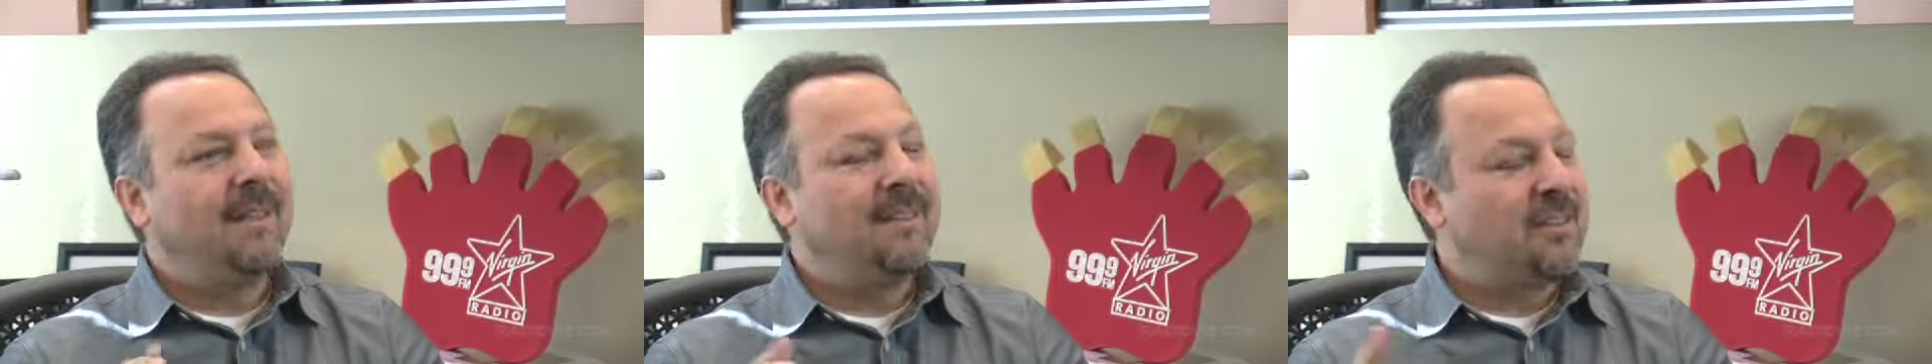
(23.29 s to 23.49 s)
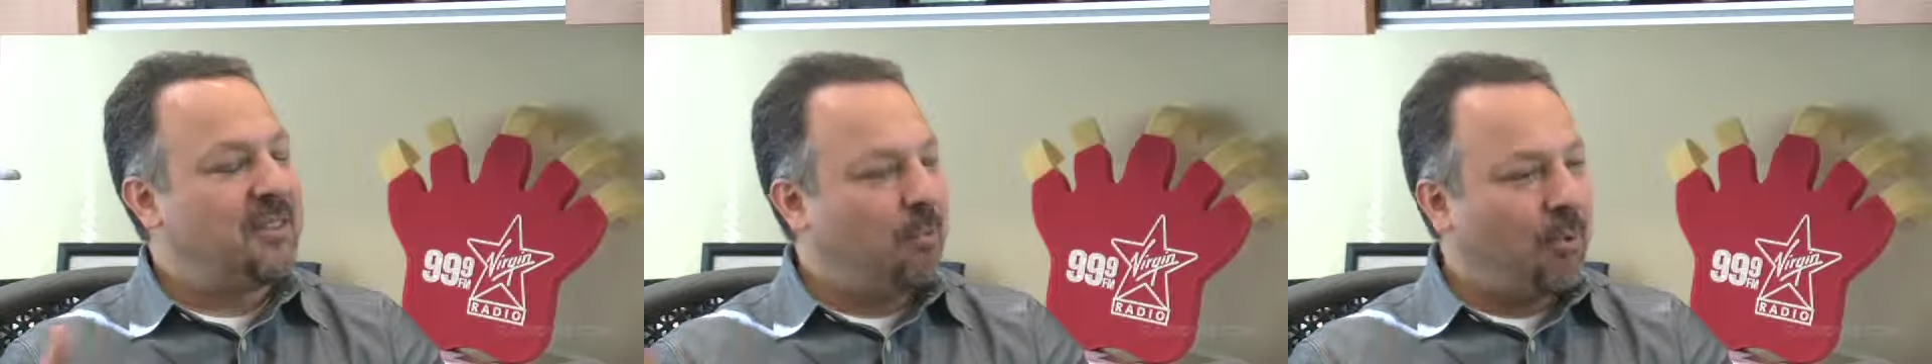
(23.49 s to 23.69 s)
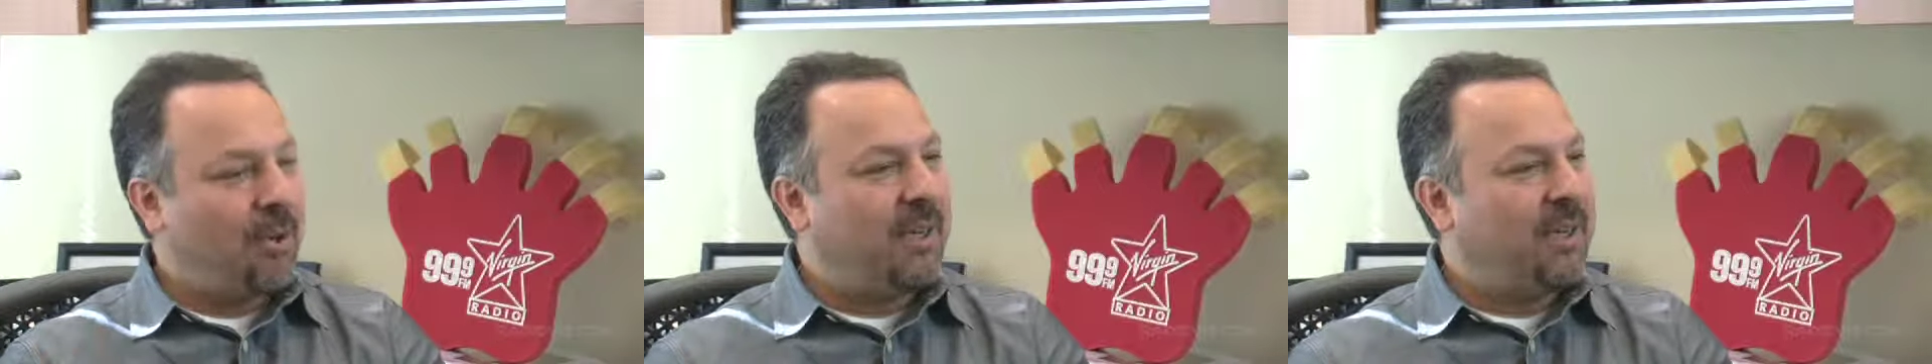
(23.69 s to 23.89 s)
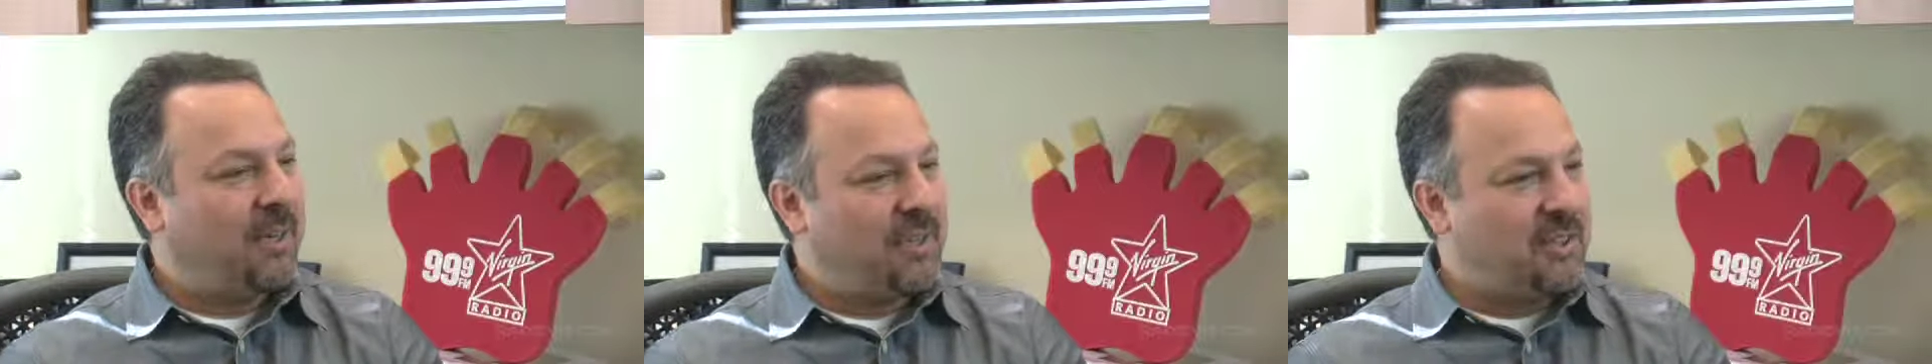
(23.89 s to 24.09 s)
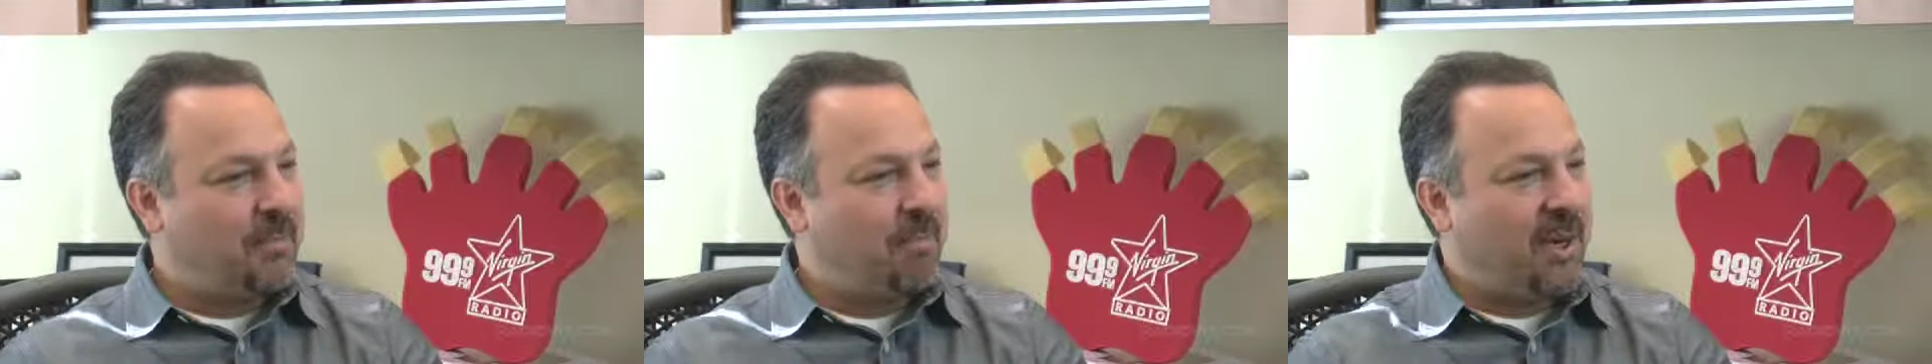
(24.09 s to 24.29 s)
in the sporting
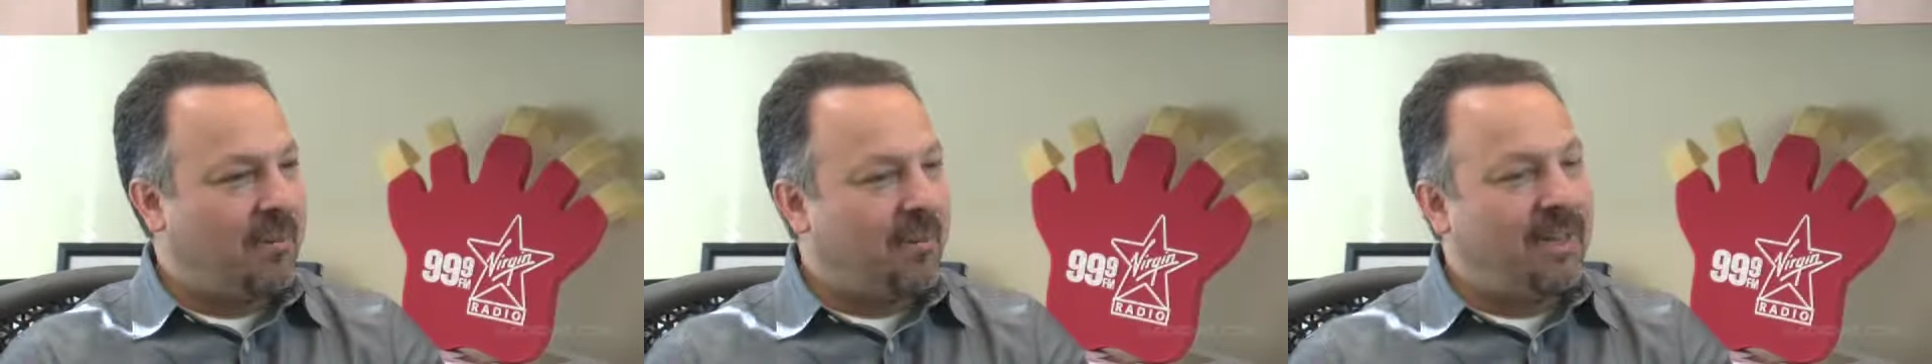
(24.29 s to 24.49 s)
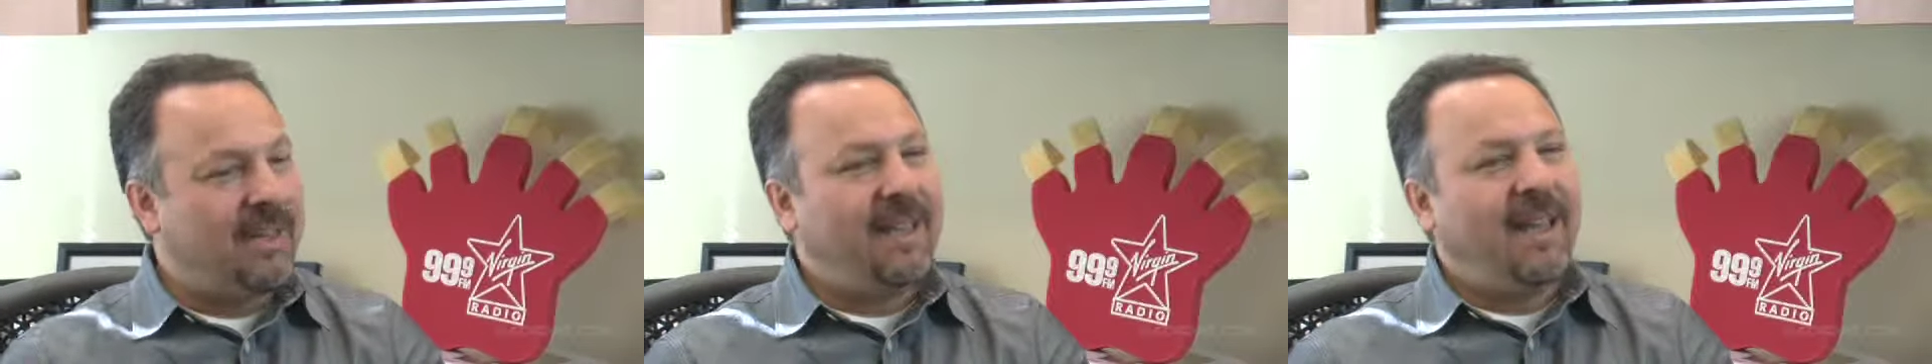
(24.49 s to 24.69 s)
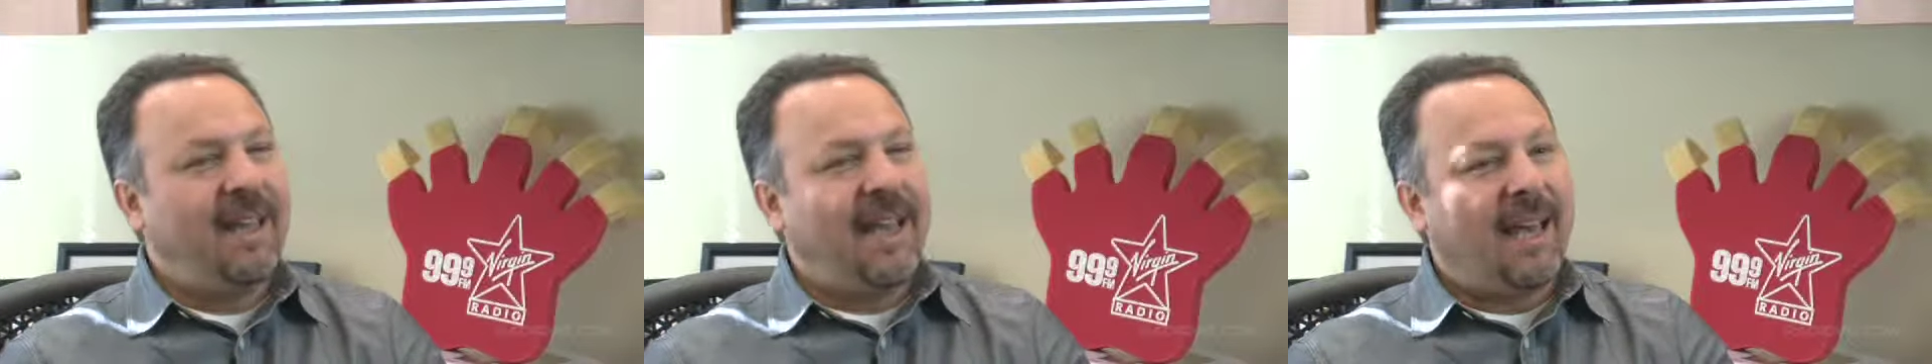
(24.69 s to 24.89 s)
goods department.